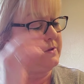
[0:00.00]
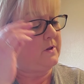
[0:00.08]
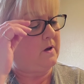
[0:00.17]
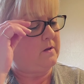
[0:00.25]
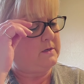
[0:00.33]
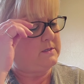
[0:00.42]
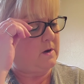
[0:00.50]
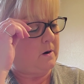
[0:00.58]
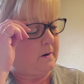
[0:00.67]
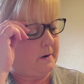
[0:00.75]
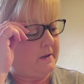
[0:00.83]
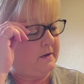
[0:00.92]
with all his
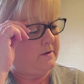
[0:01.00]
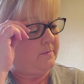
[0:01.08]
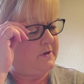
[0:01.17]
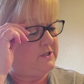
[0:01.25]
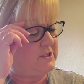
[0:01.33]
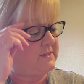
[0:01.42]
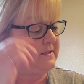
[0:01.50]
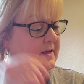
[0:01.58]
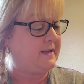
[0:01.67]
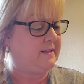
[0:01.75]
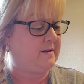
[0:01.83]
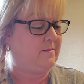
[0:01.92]
heart he could be just
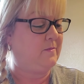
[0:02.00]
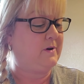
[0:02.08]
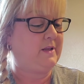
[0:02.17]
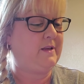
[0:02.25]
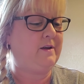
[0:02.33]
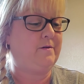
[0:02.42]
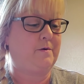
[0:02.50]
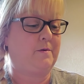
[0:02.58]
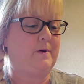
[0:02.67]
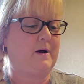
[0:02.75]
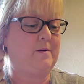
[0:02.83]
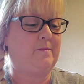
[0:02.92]
like them when he
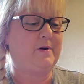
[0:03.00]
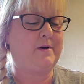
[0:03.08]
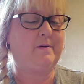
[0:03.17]
grew up.